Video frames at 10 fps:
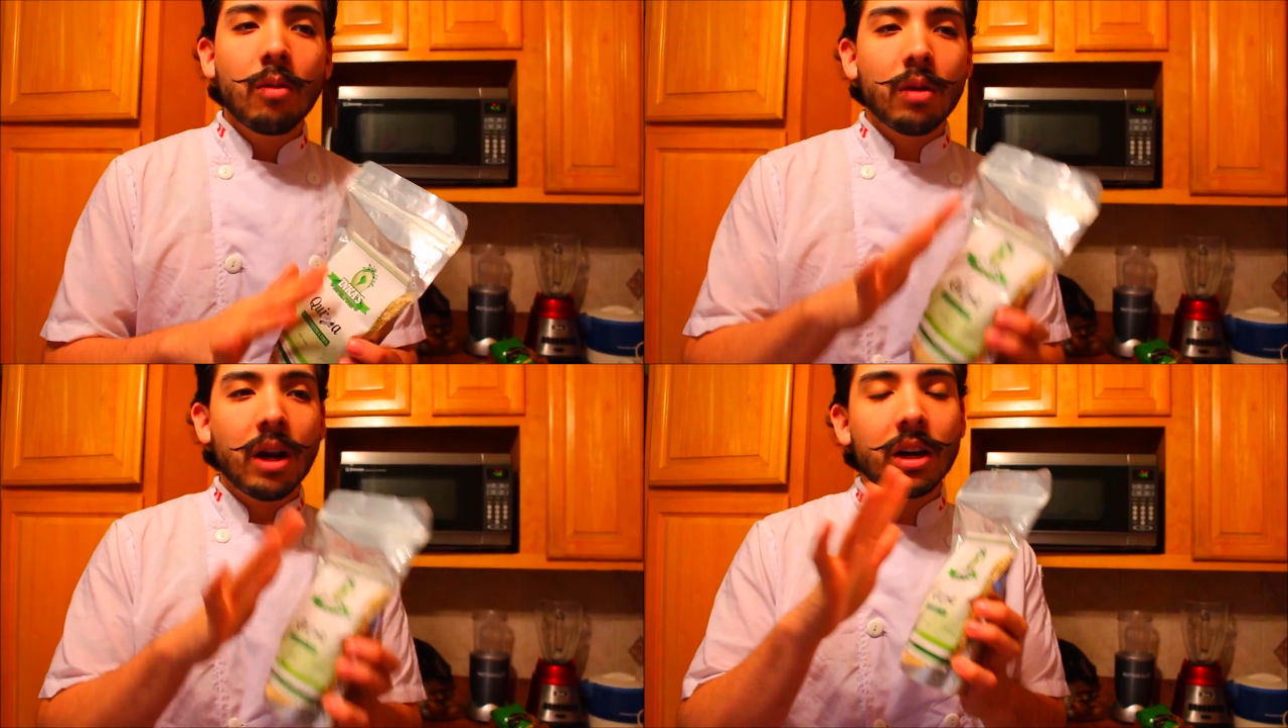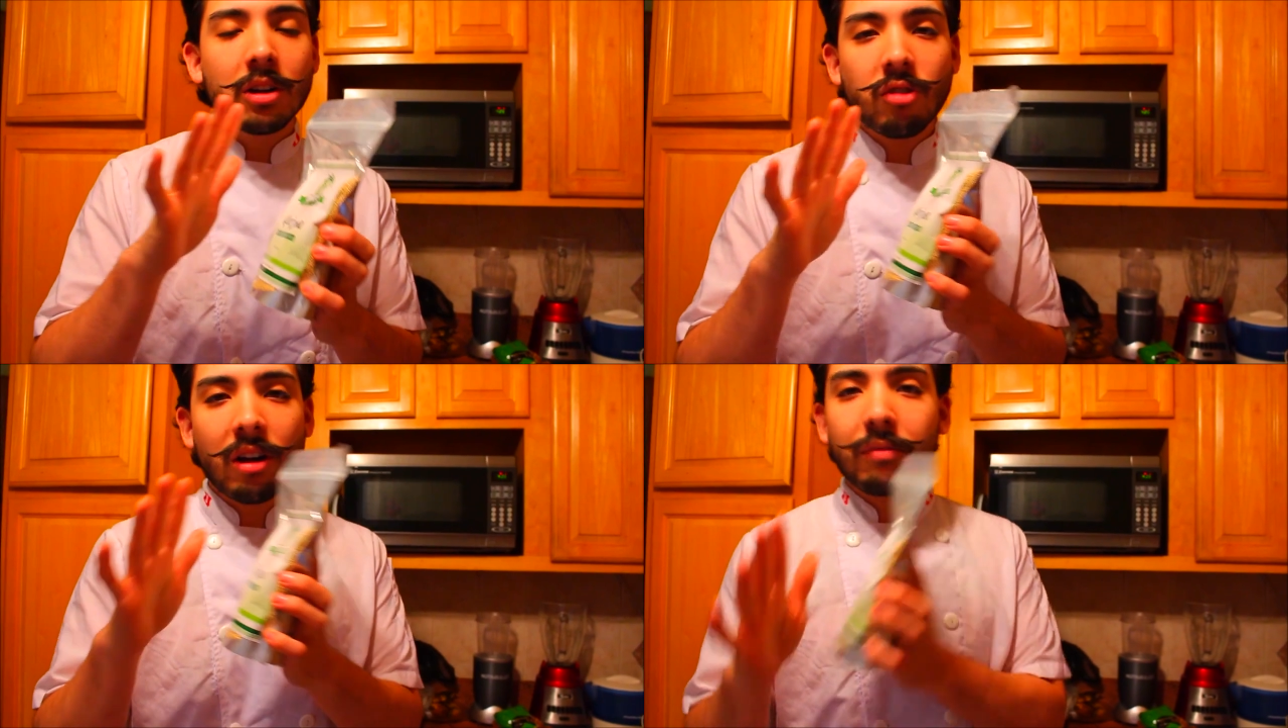We're not
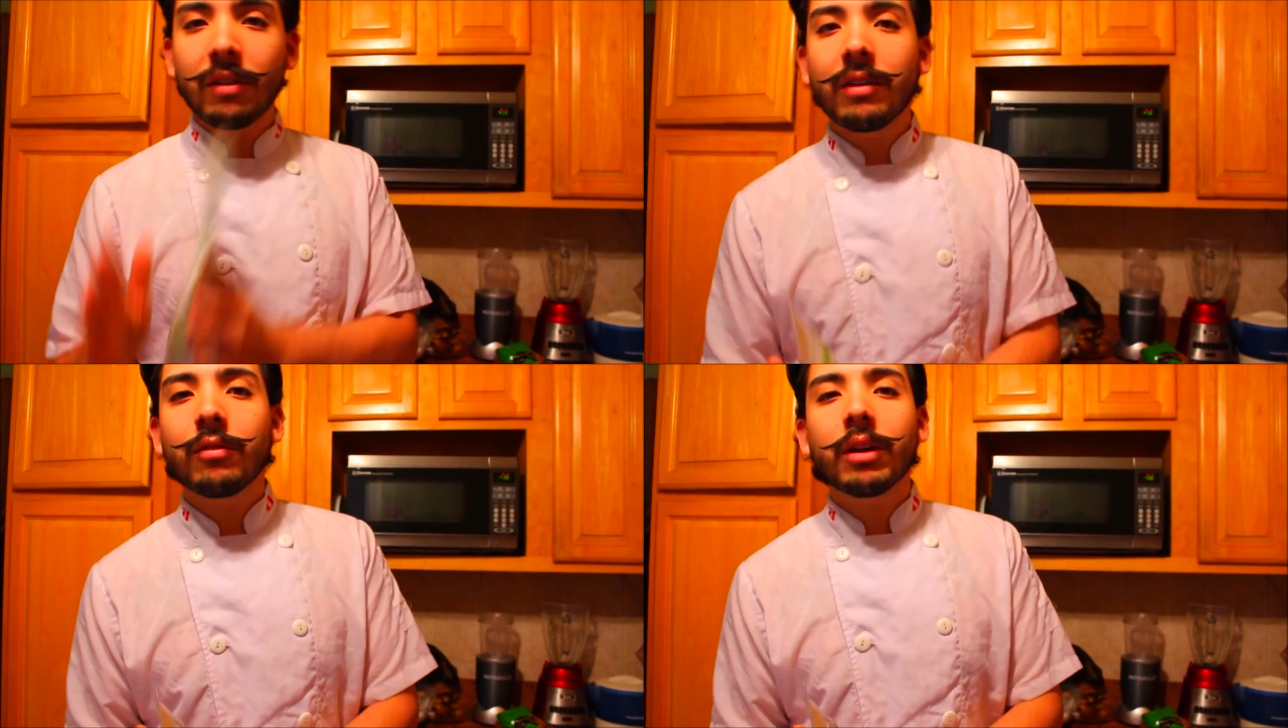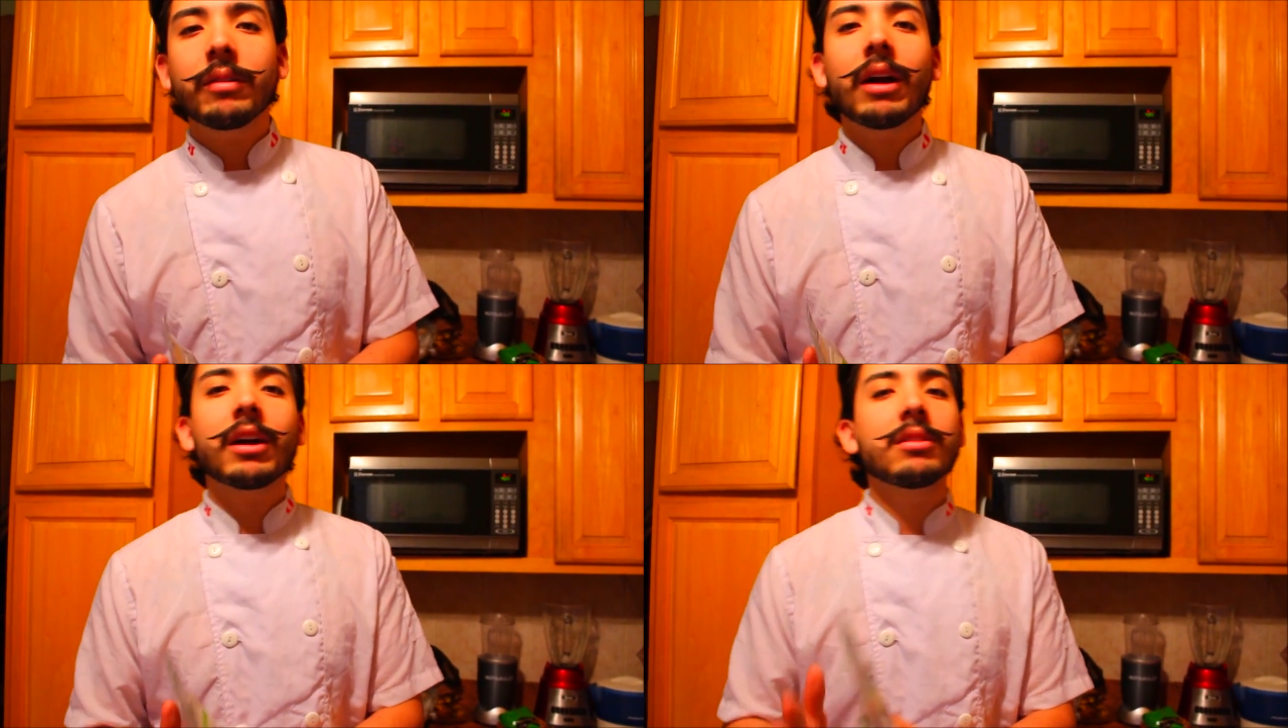gonna try to flavor
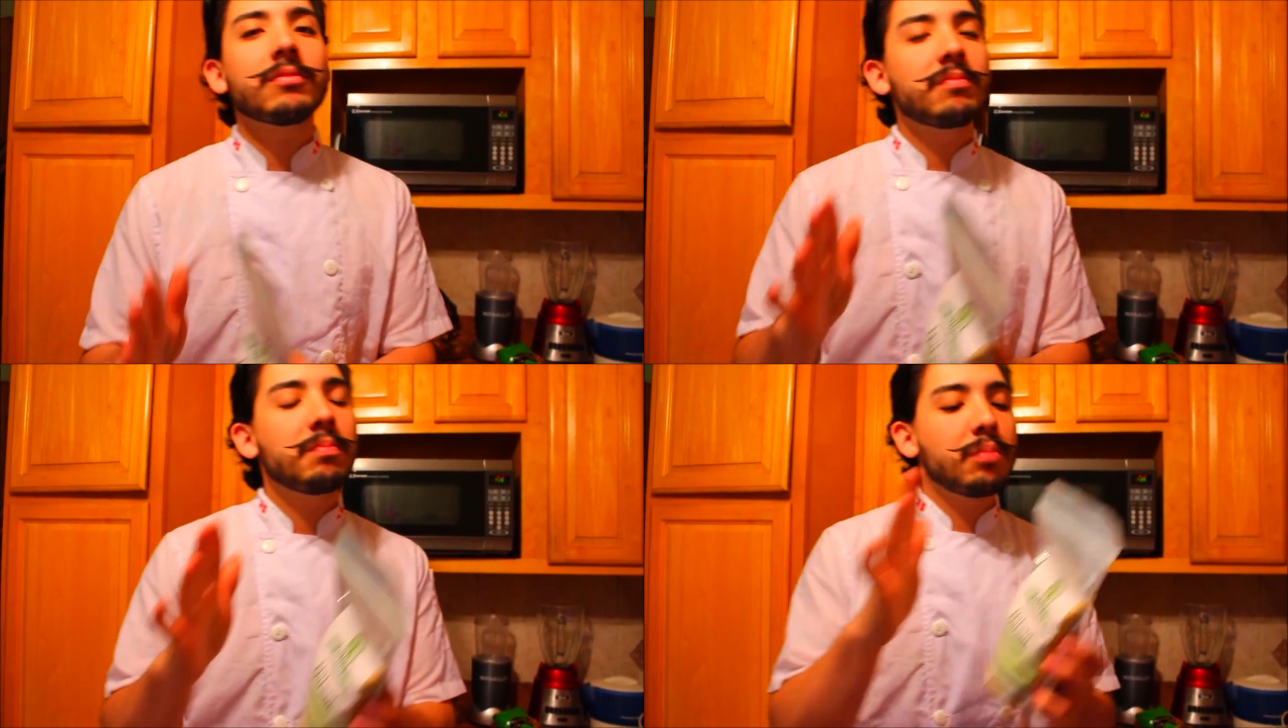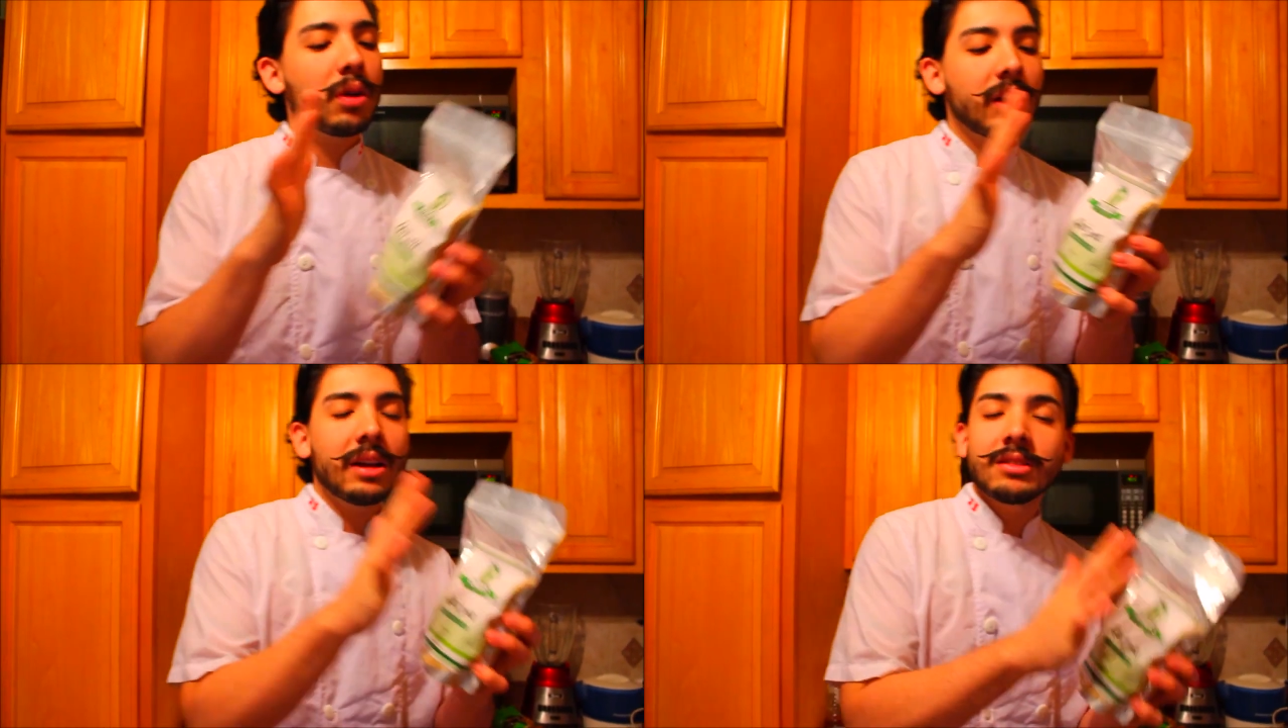it, not gonna
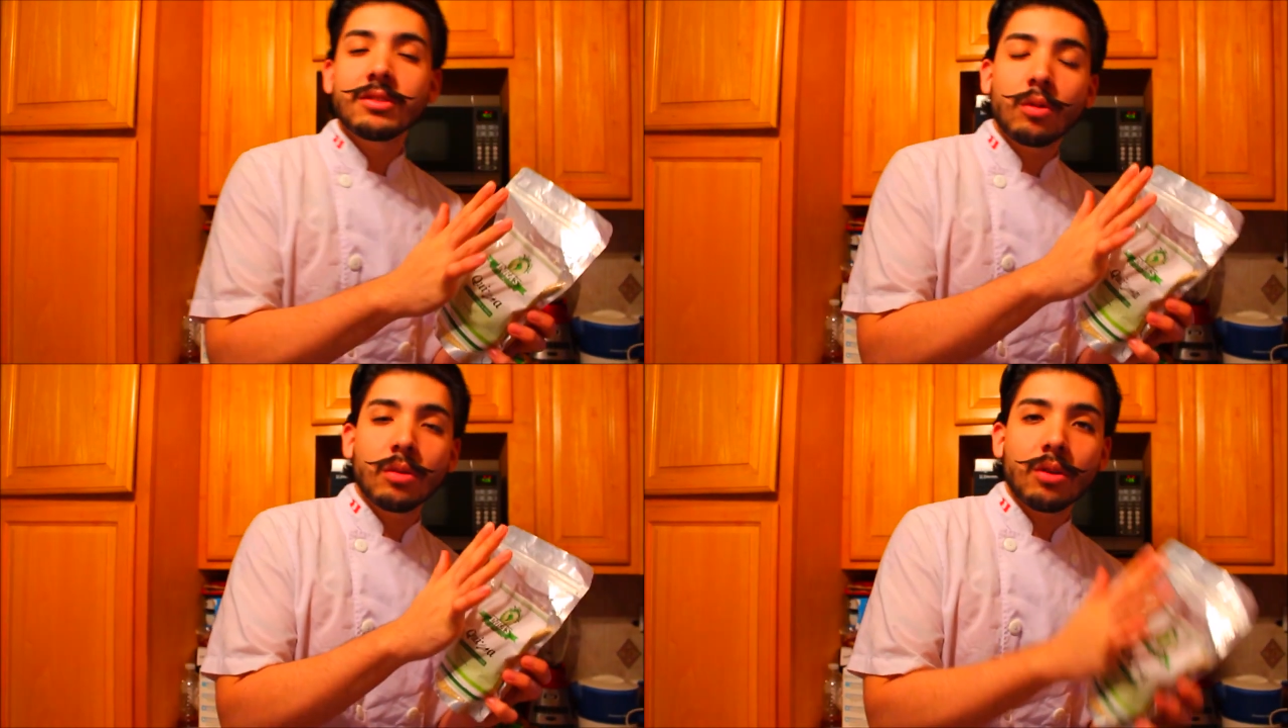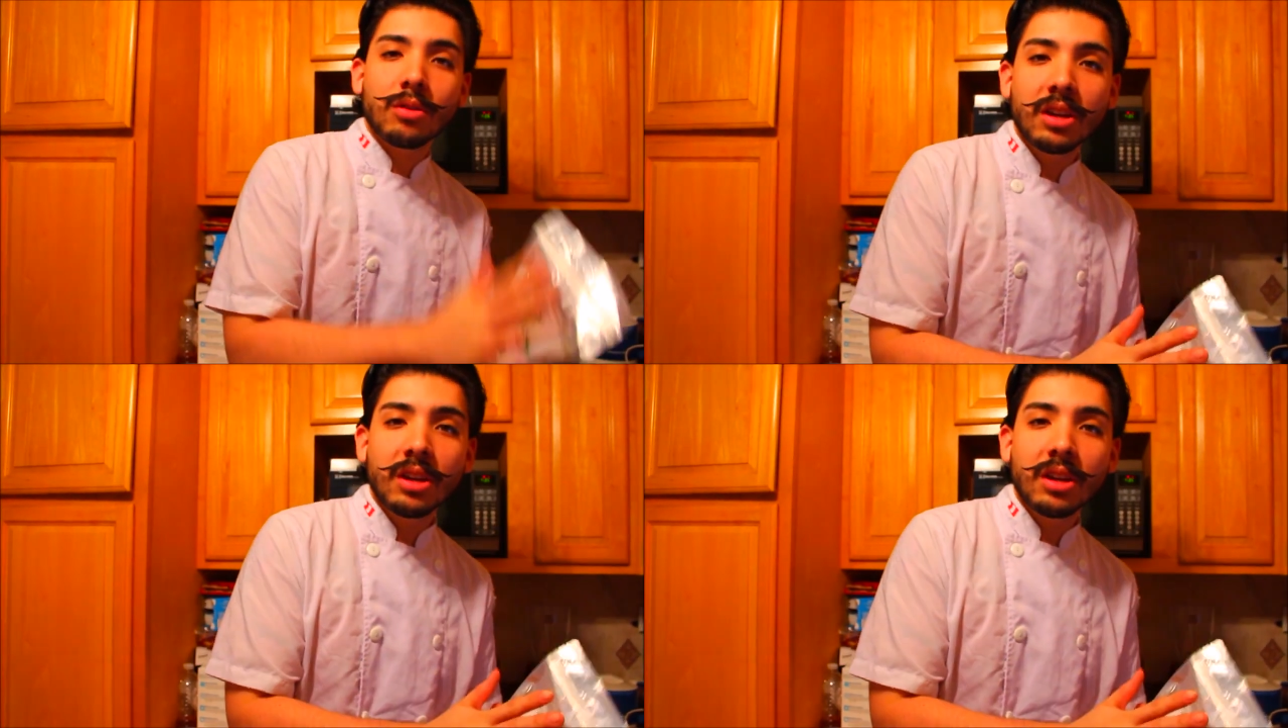put it as its own little